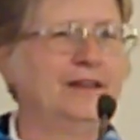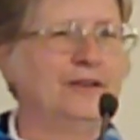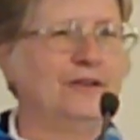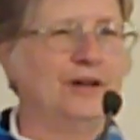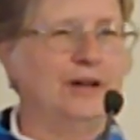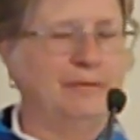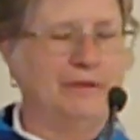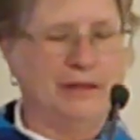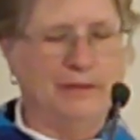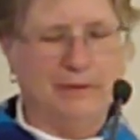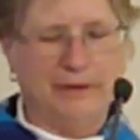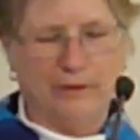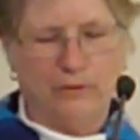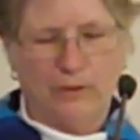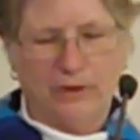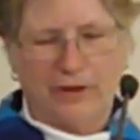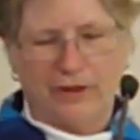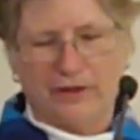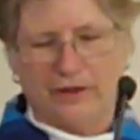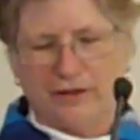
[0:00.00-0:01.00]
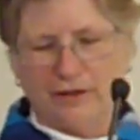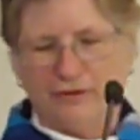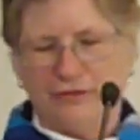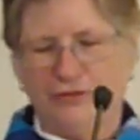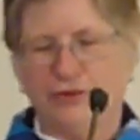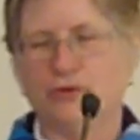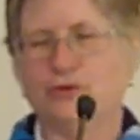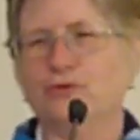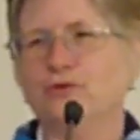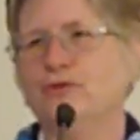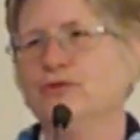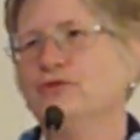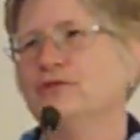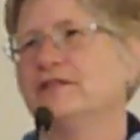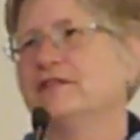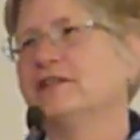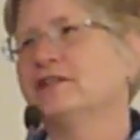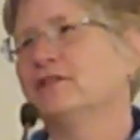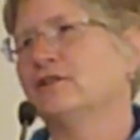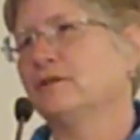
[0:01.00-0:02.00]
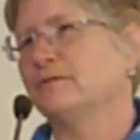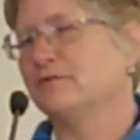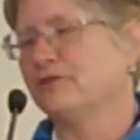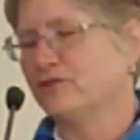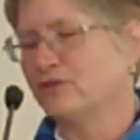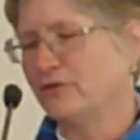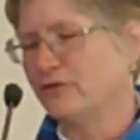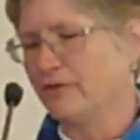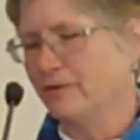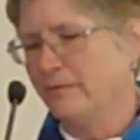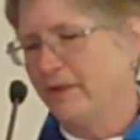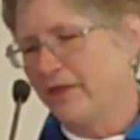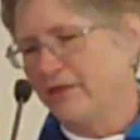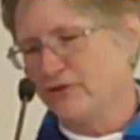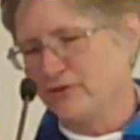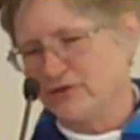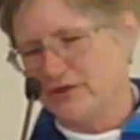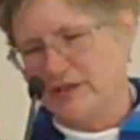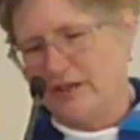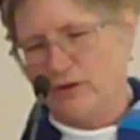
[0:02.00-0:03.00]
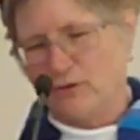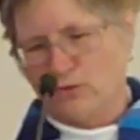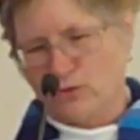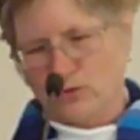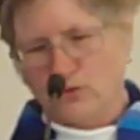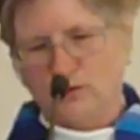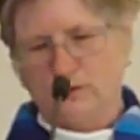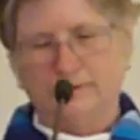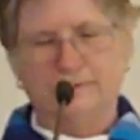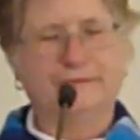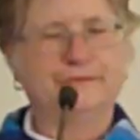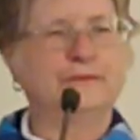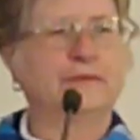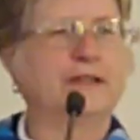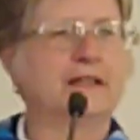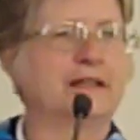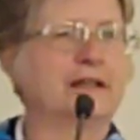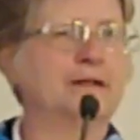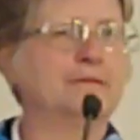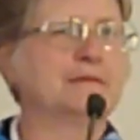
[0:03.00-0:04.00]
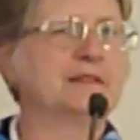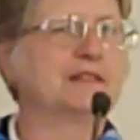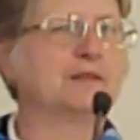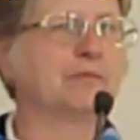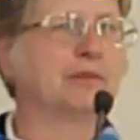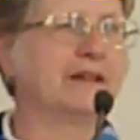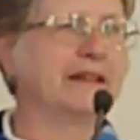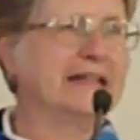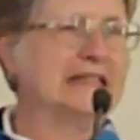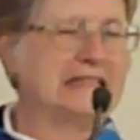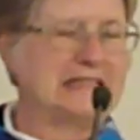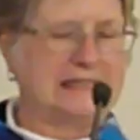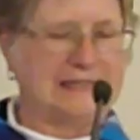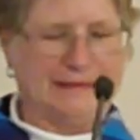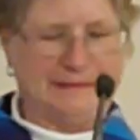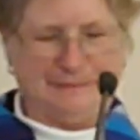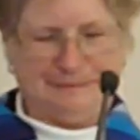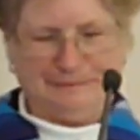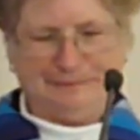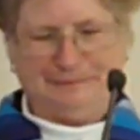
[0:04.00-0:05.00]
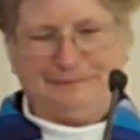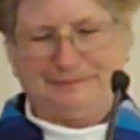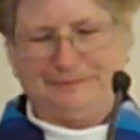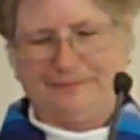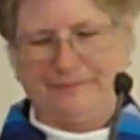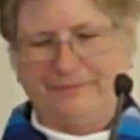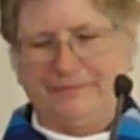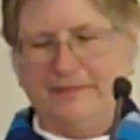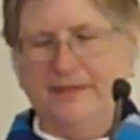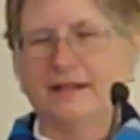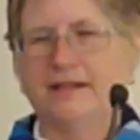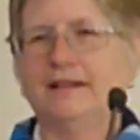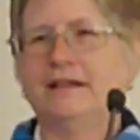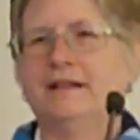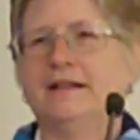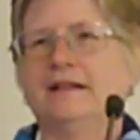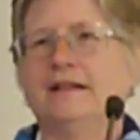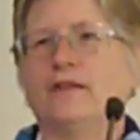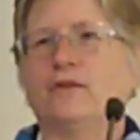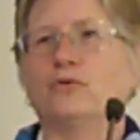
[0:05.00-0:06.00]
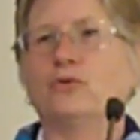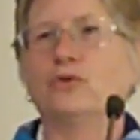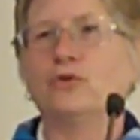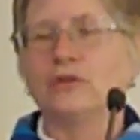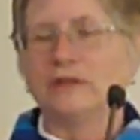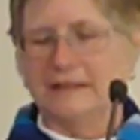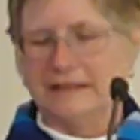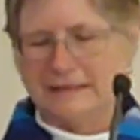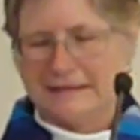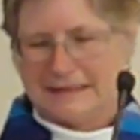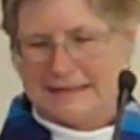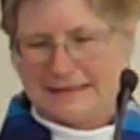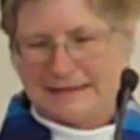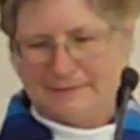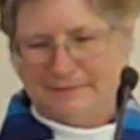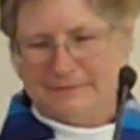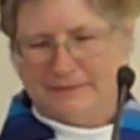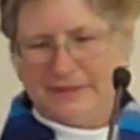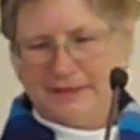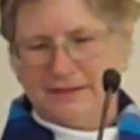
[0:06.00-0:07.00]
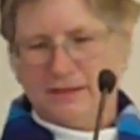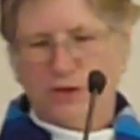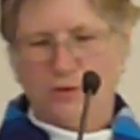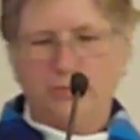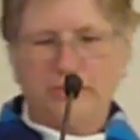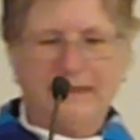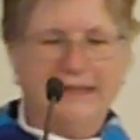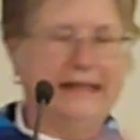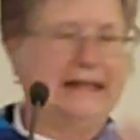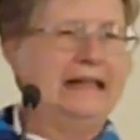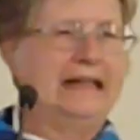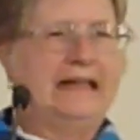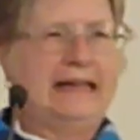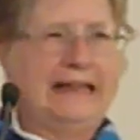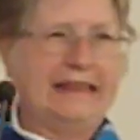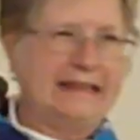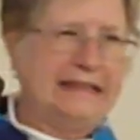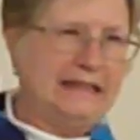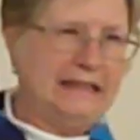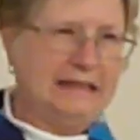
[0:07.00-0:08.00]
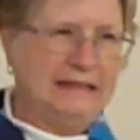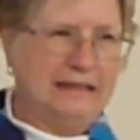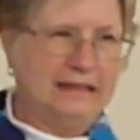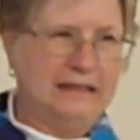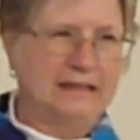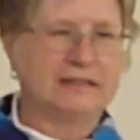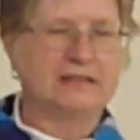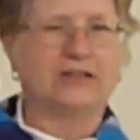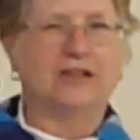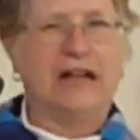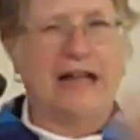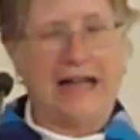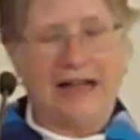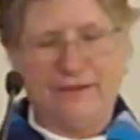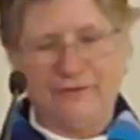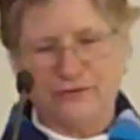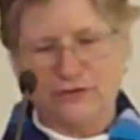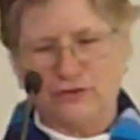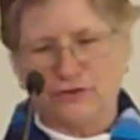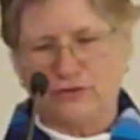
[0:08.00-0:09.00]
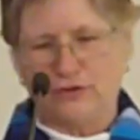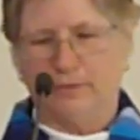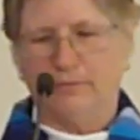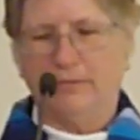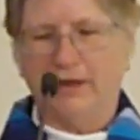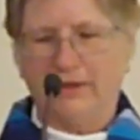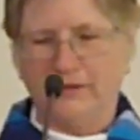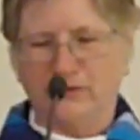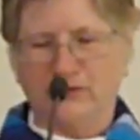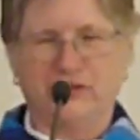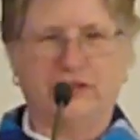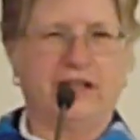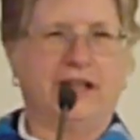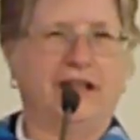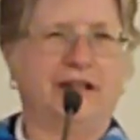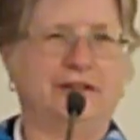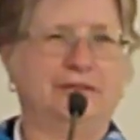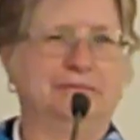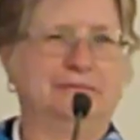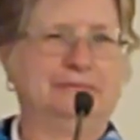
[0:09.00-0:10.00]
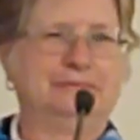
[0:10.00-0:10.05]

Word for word: I may be one of the few who still observe the Mother's Day rule when it comes to planting. The rule is, don't plant anything until after Mother's Day.